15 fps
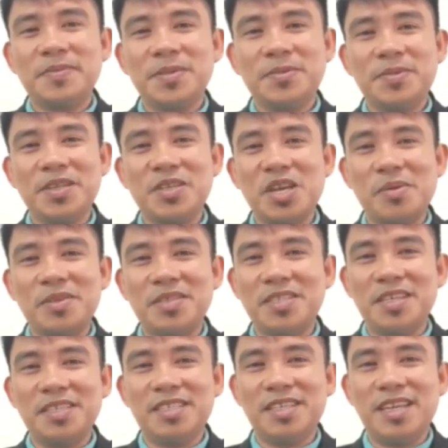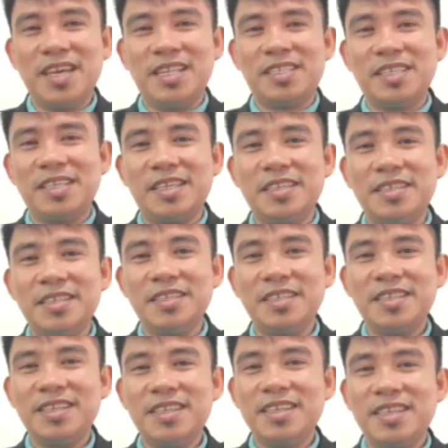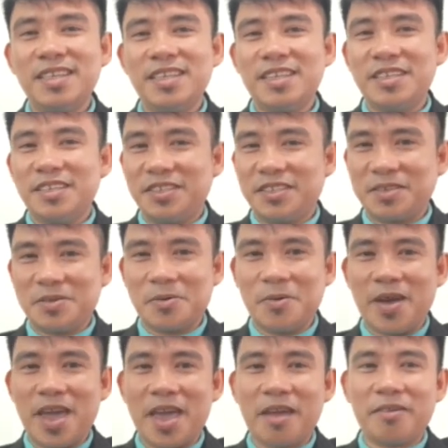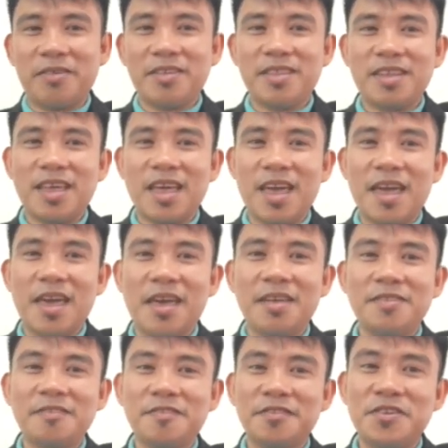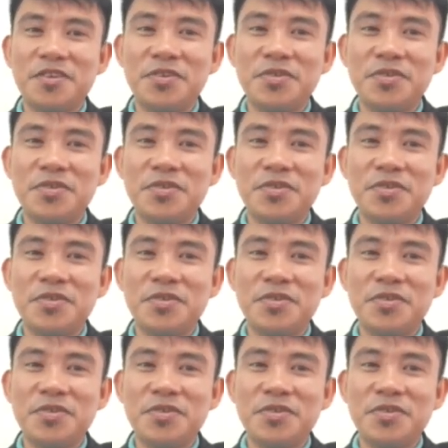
What shape is this? It's a square. S-Q-U-A-R-E.